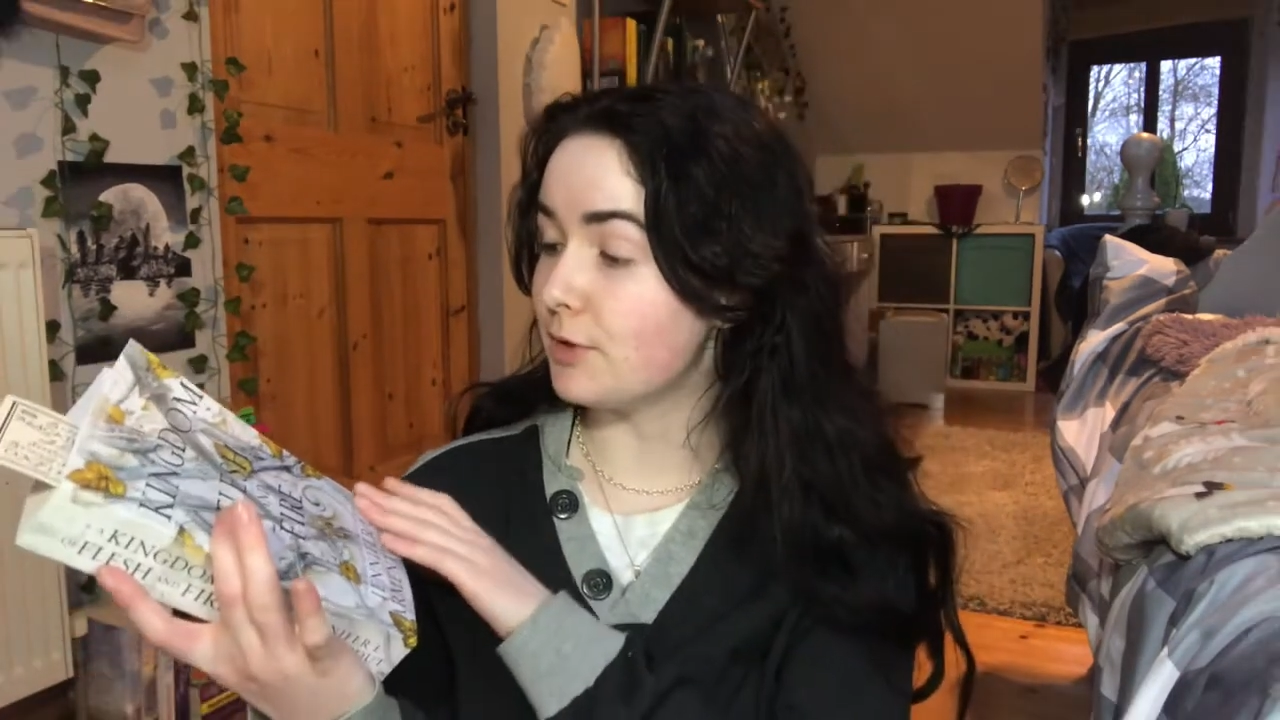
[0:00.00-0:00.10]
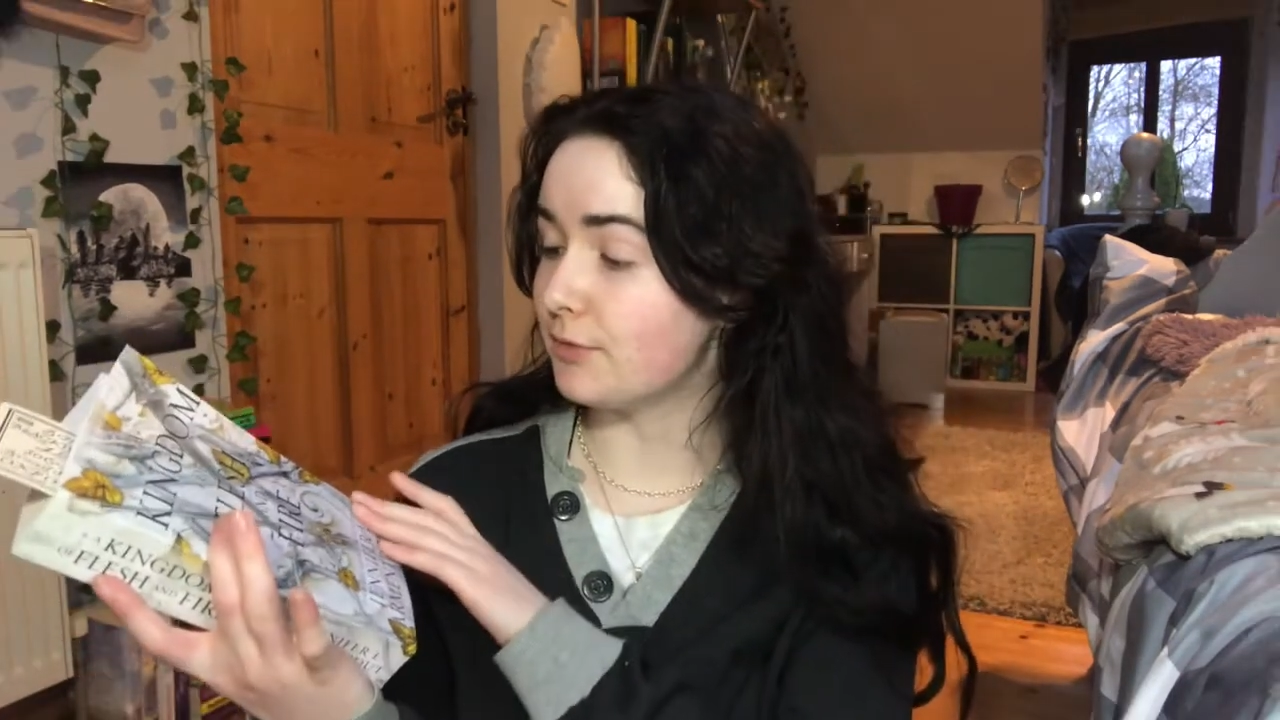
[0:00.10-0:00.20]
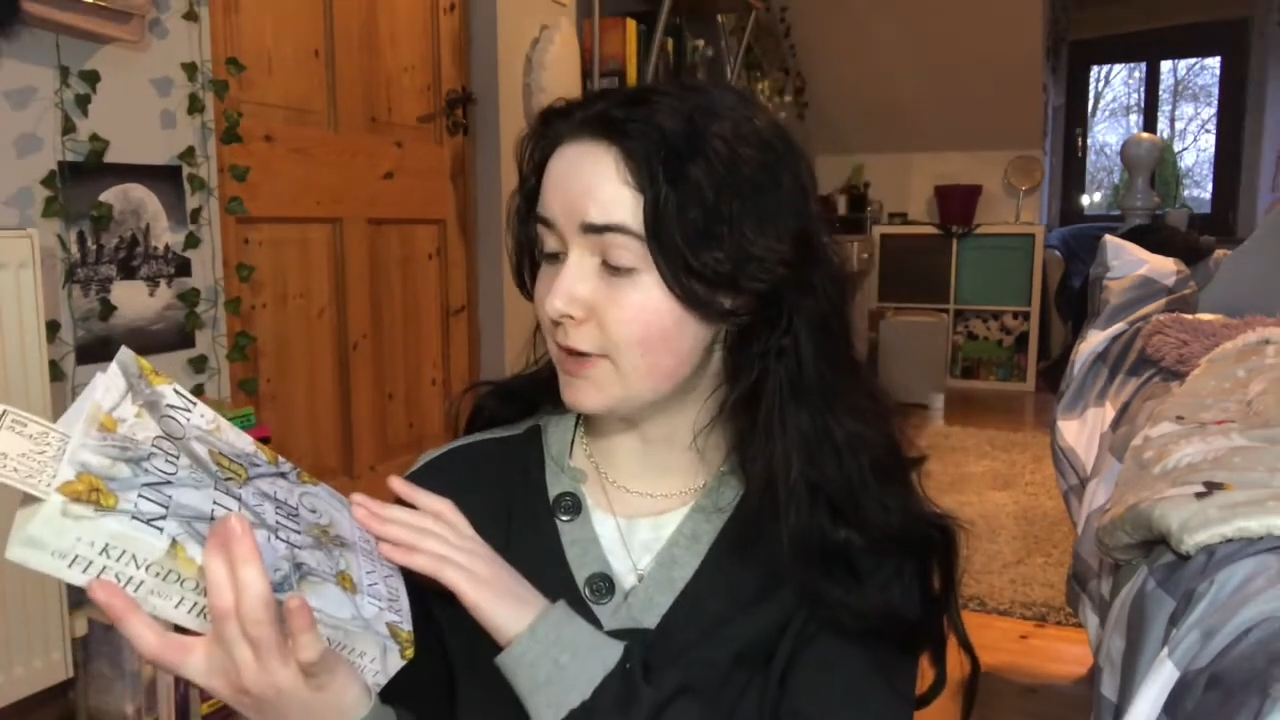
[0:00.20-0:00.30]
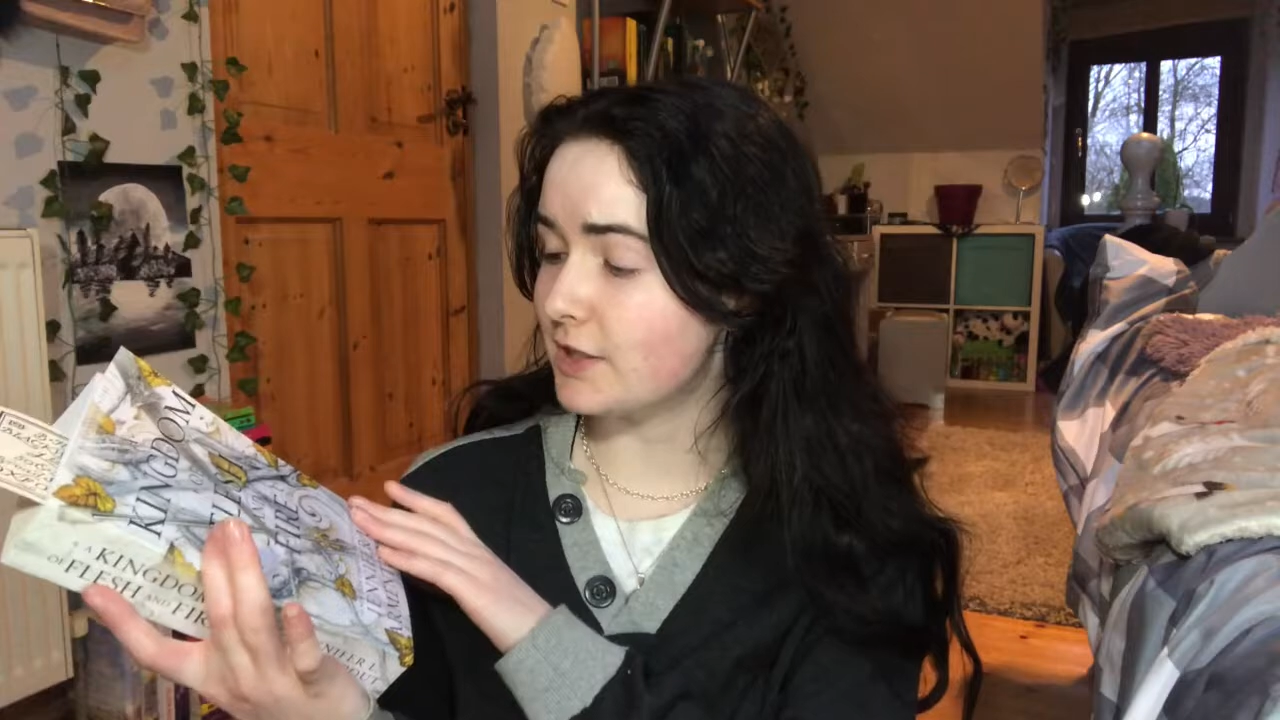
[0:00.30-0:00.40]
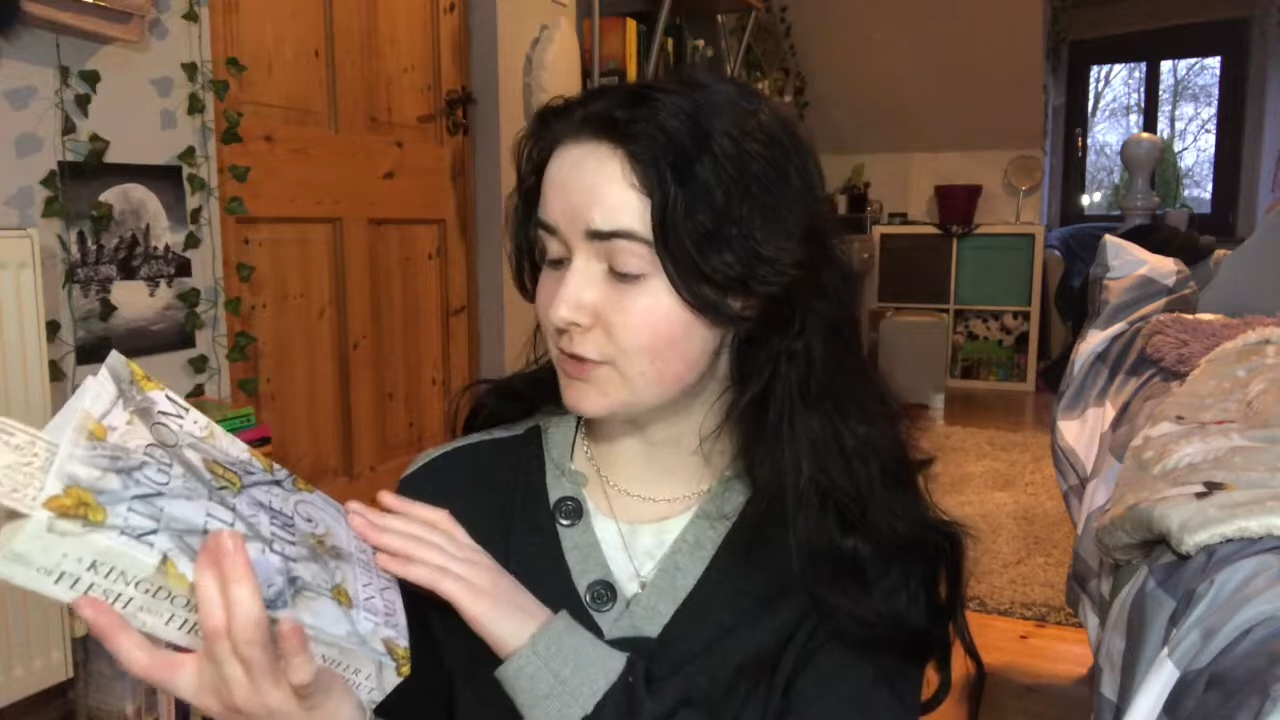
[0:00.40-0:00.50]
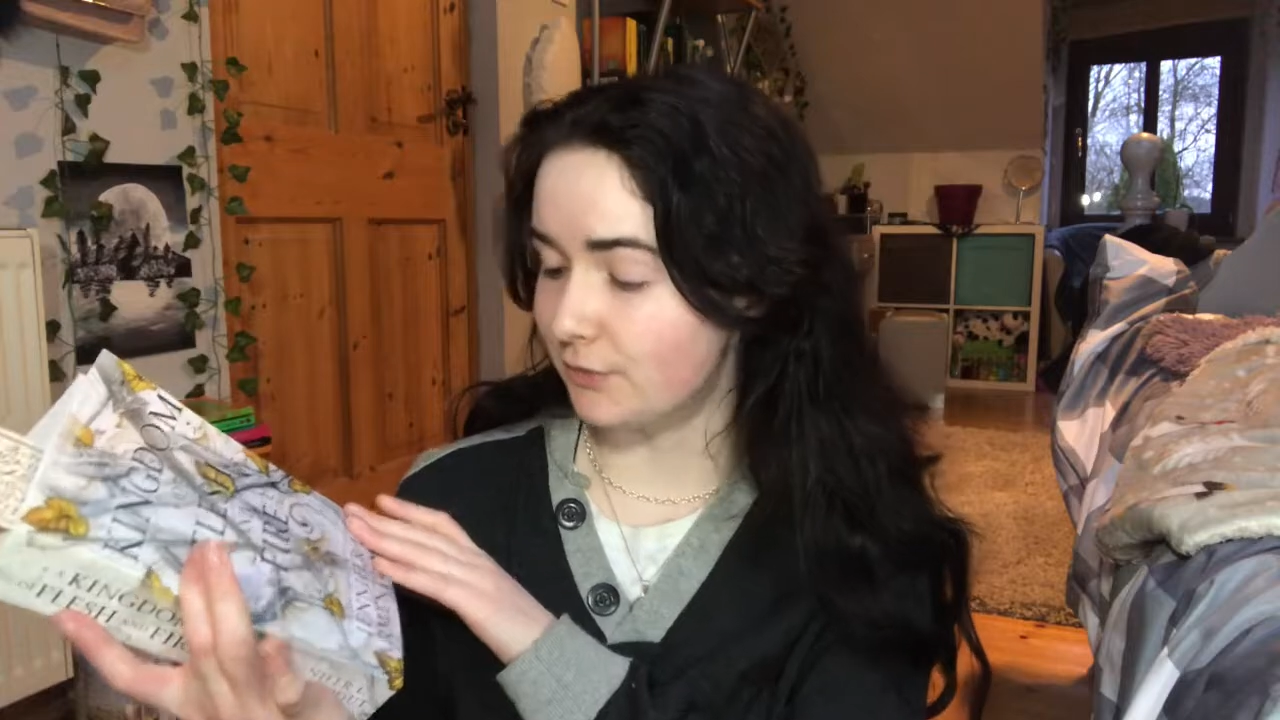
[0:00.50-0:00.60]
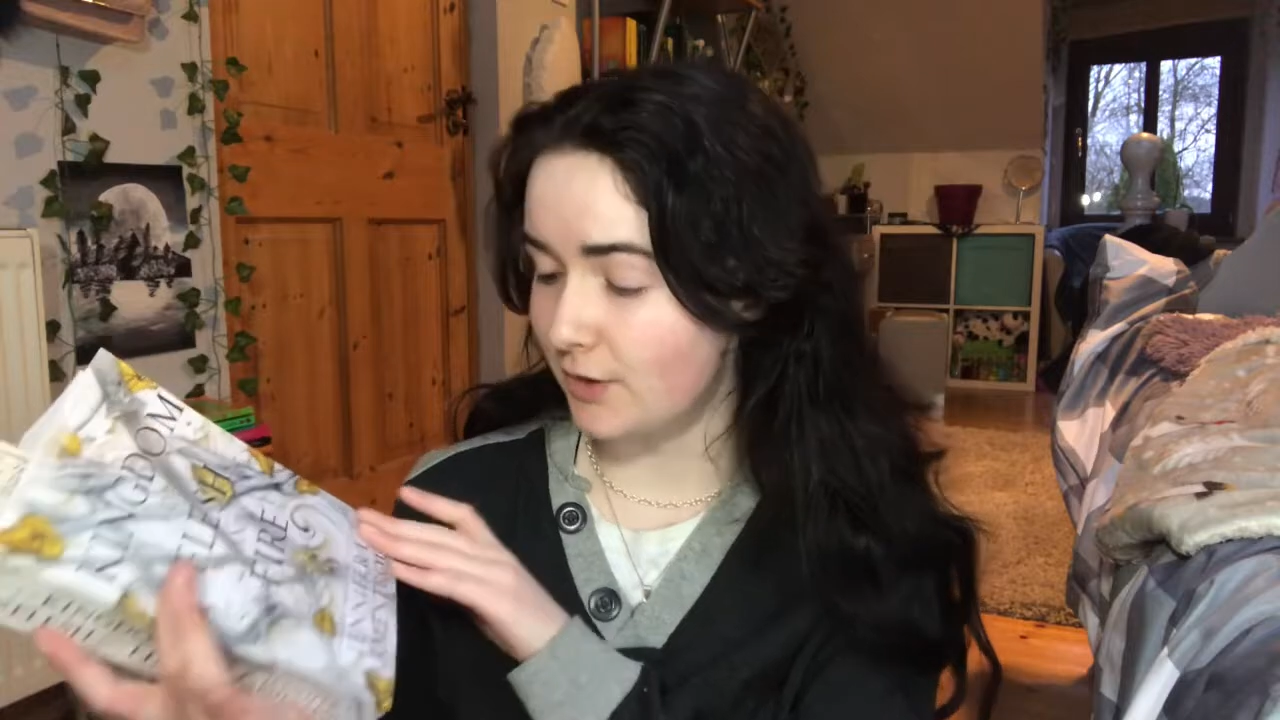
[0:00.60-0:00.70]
of Flesh and